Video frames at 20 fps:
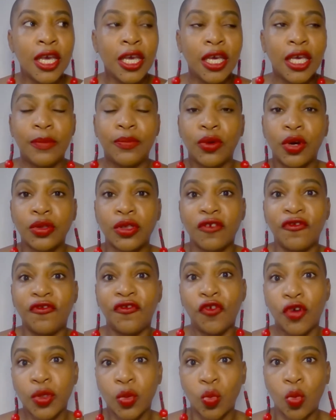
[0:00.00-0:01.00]
He broke the
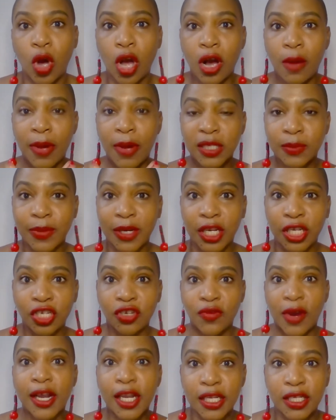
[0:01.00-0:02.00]
fourth wall by speaking
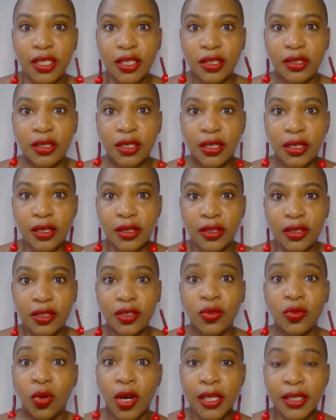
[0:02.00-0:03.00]
directly
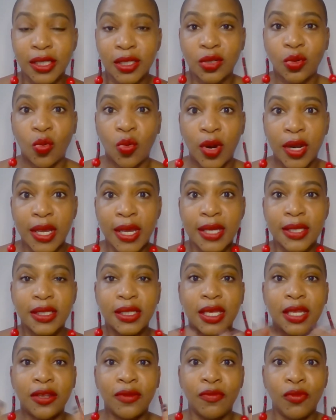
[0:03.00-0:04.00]
to us as an
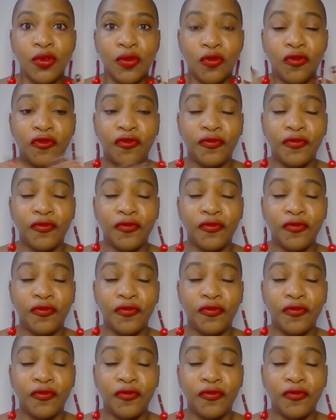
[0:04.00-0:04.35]
audience in the